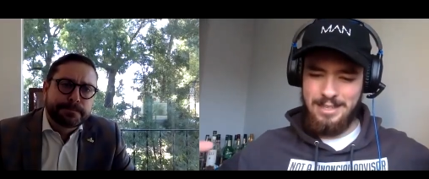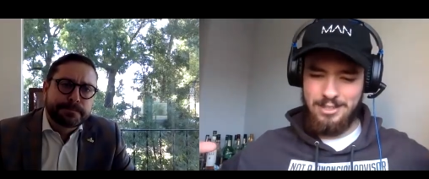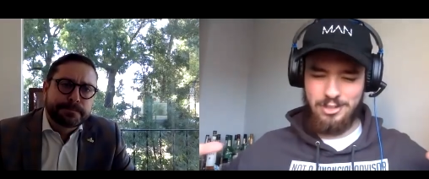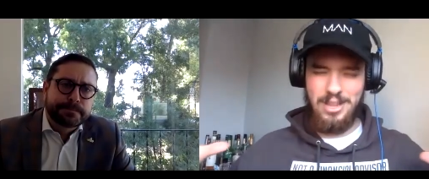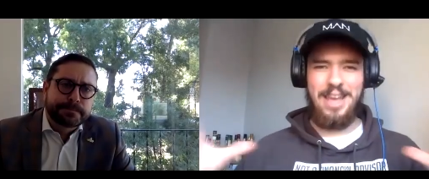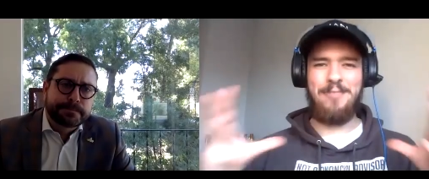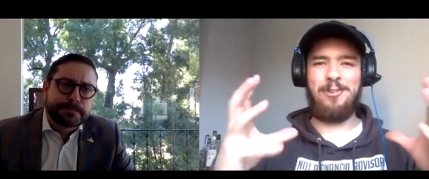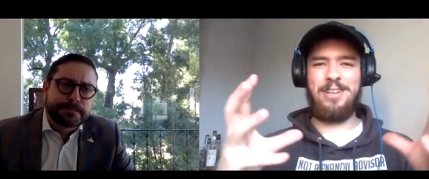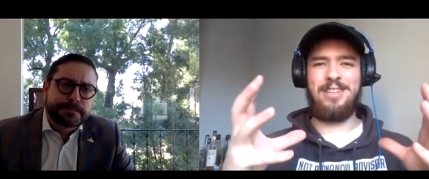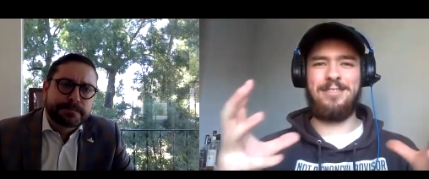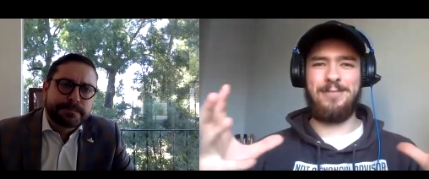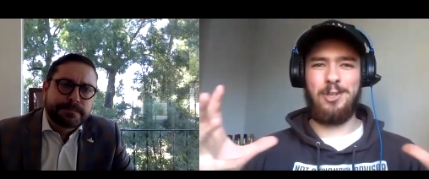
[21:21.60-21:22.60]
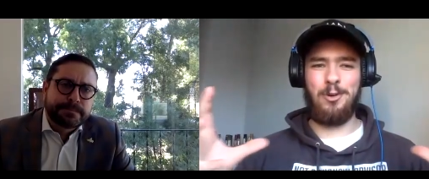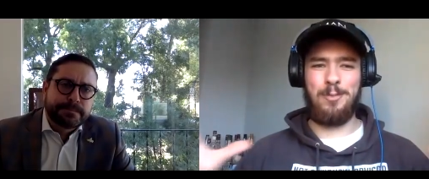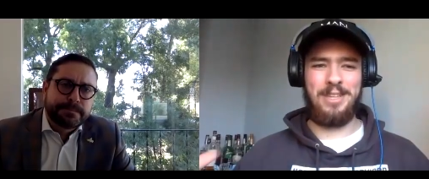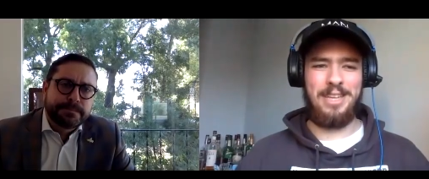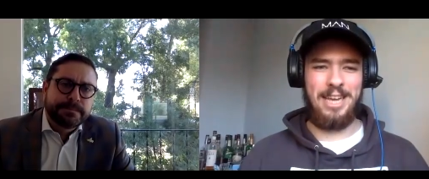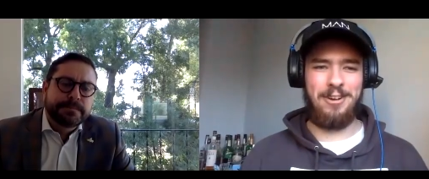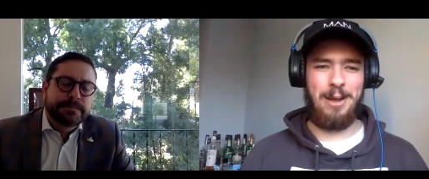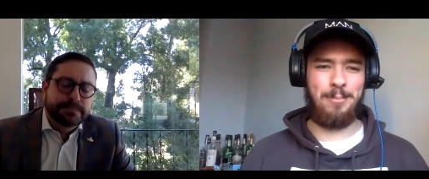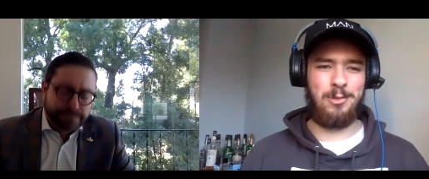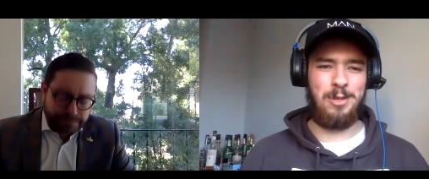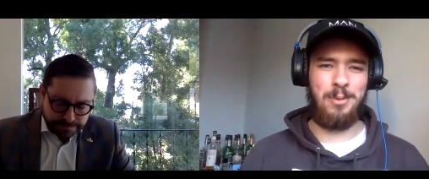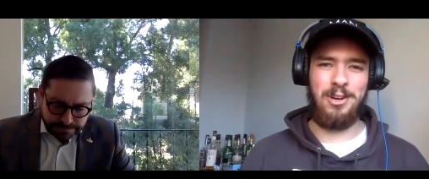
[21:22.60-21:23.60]
Speaker 1: just everything coming together
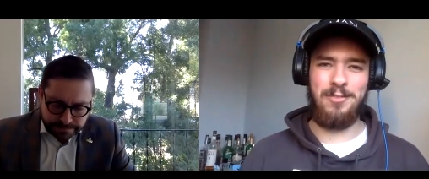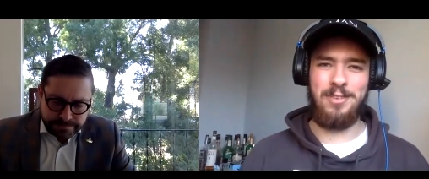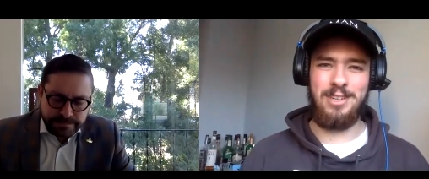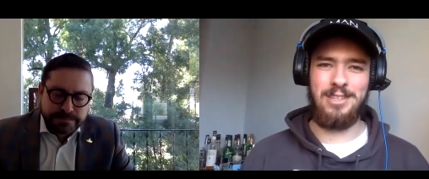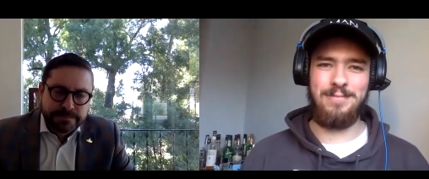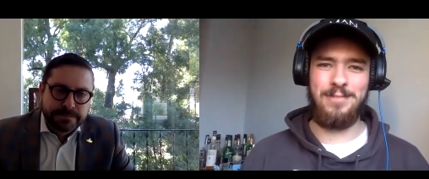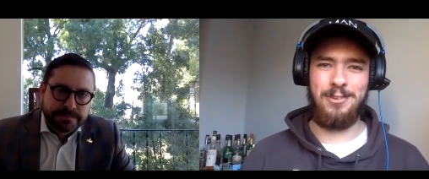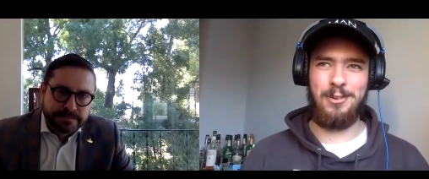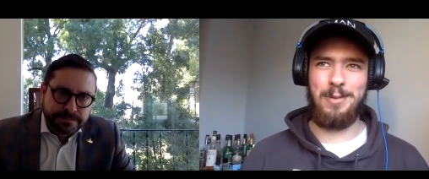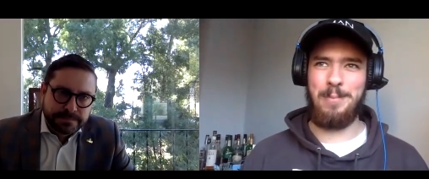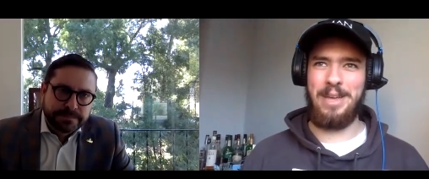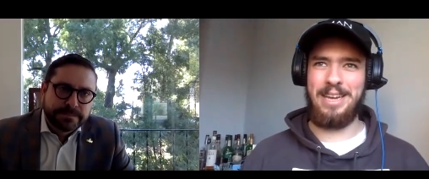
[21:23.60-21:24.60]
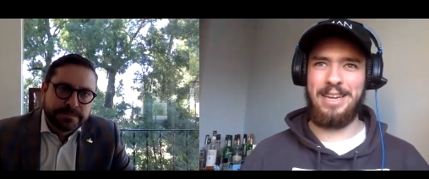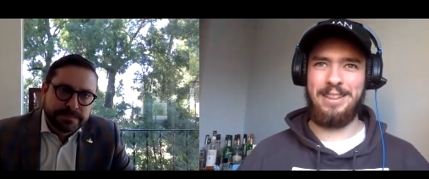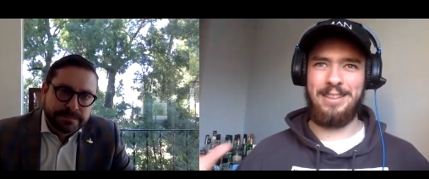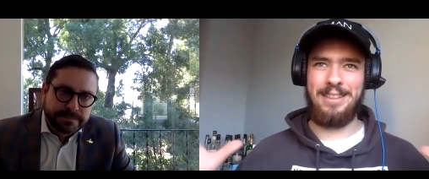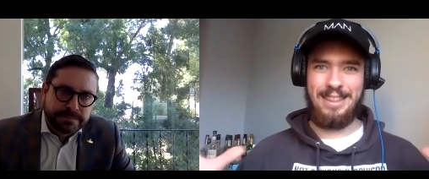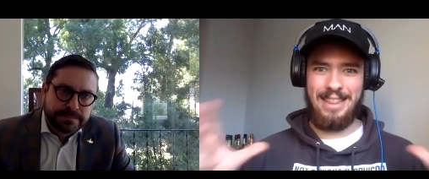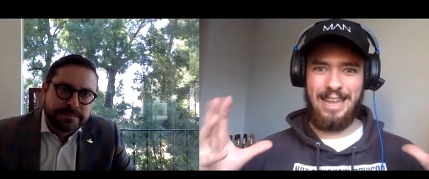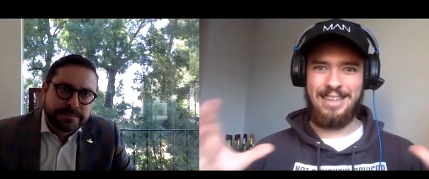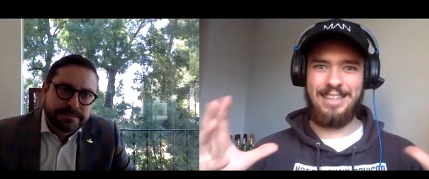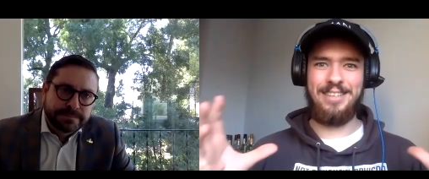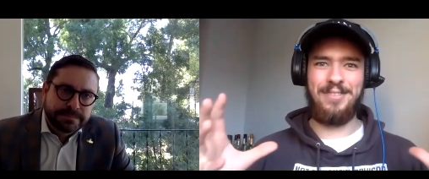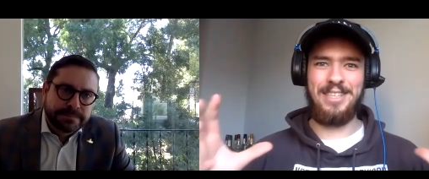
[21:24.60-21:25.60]
absolutely perfectly. You know what I mean? Making
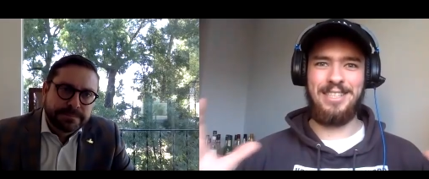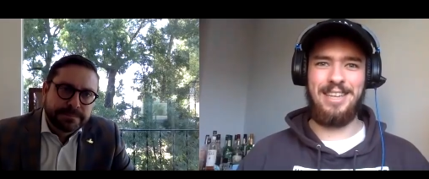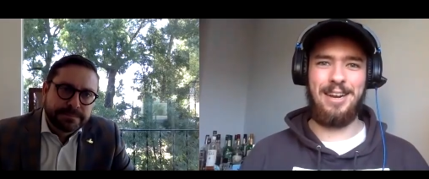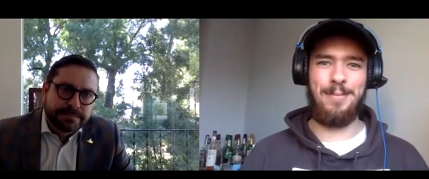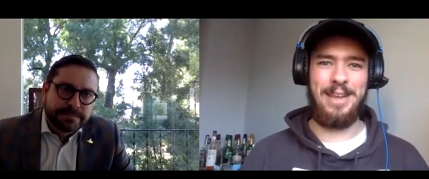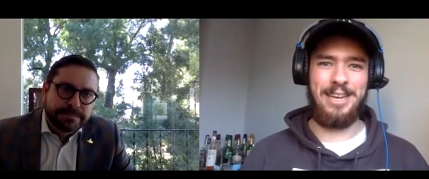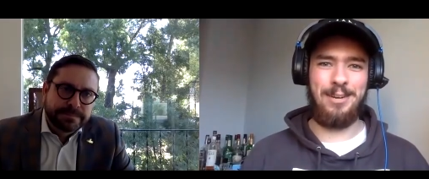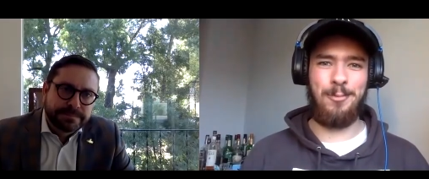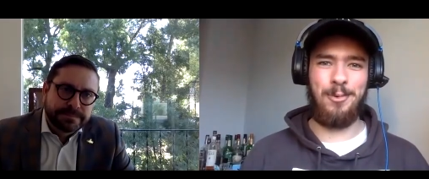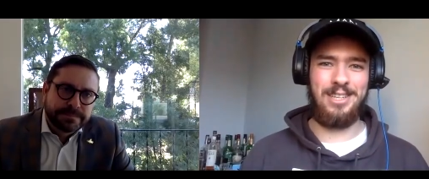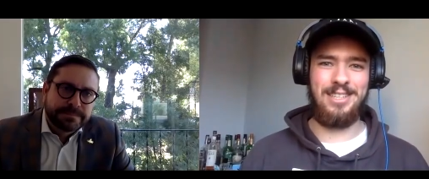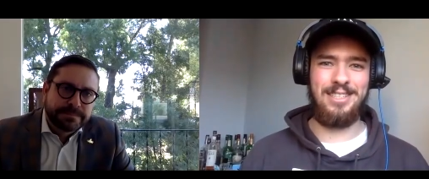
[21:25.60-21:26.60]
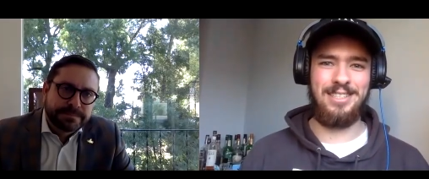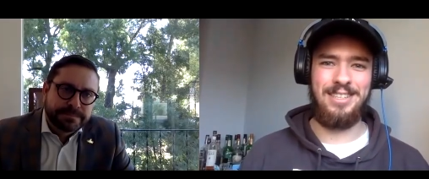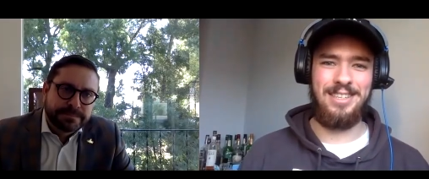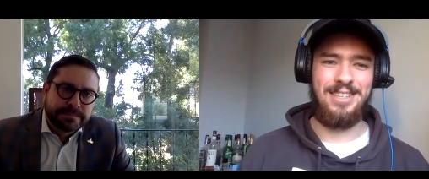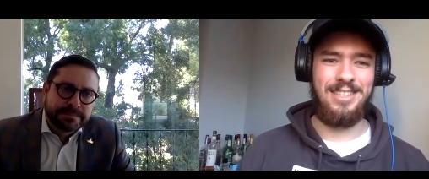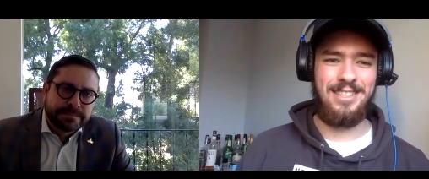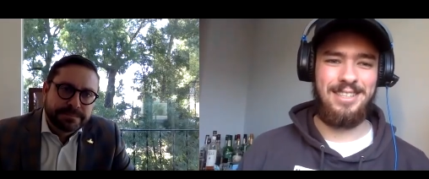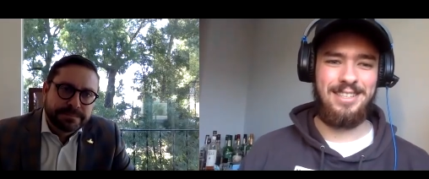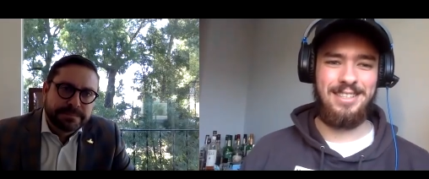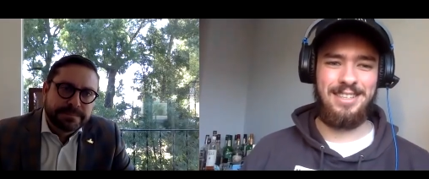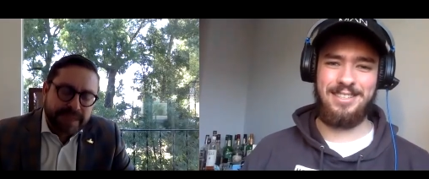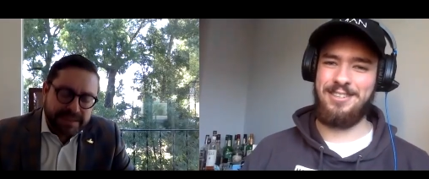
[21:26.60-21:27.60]
that EV star, making it what it is.
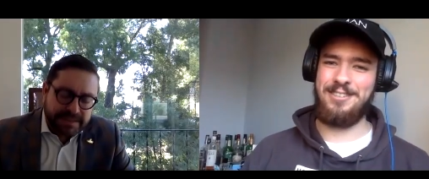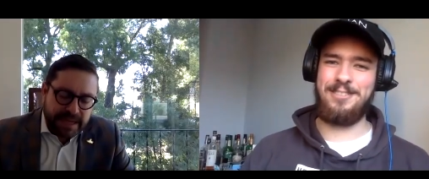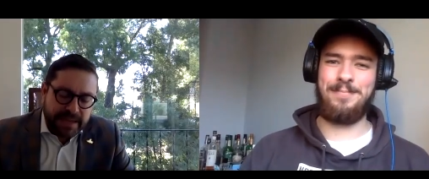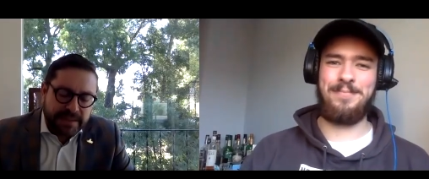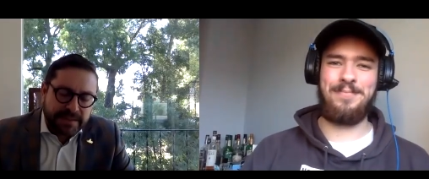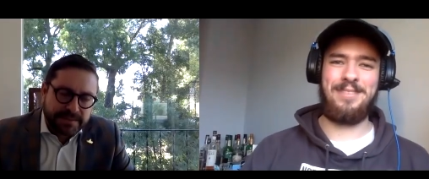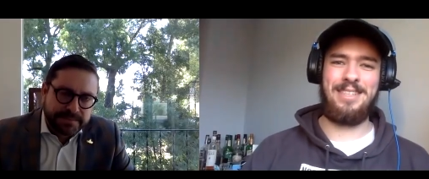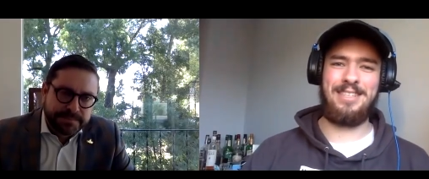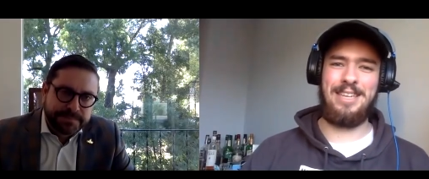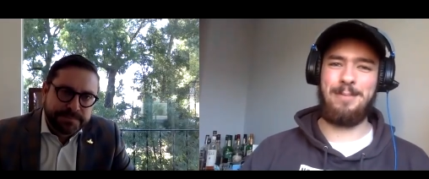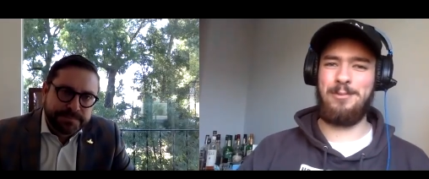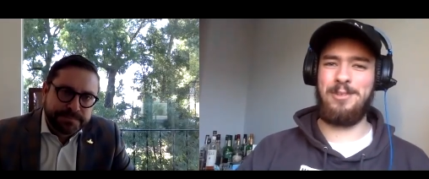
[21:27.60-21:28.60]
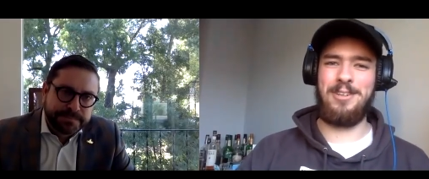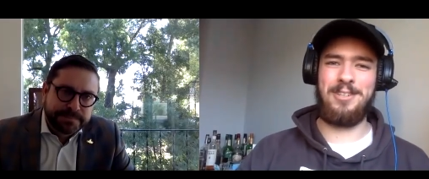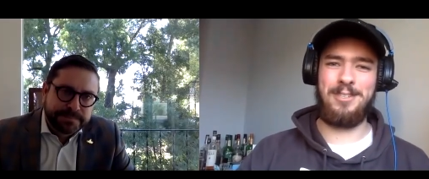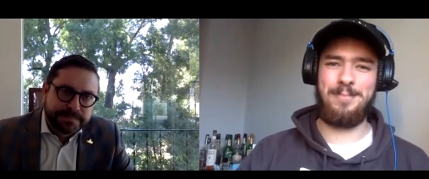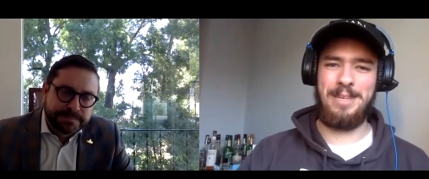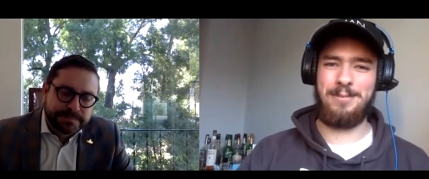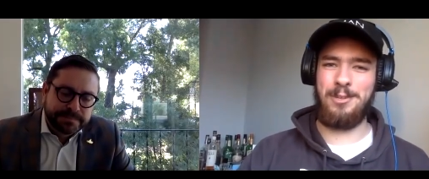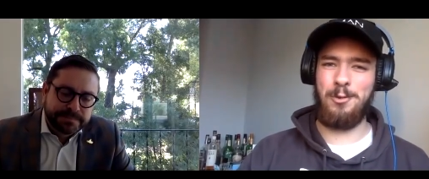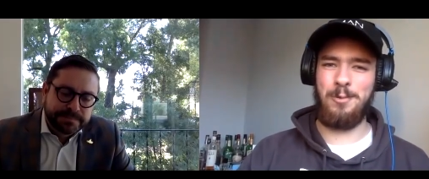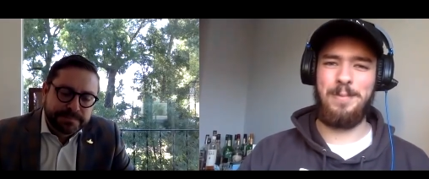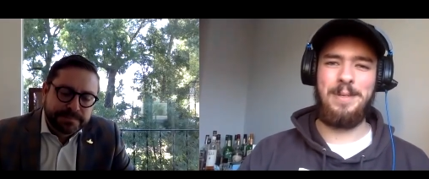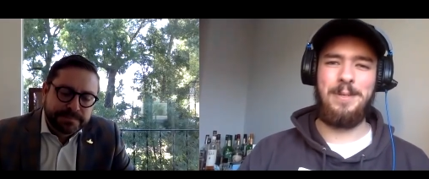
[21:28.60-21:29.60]
That's awesome. Yeah. That's absolutely awesome. Yeah, cool.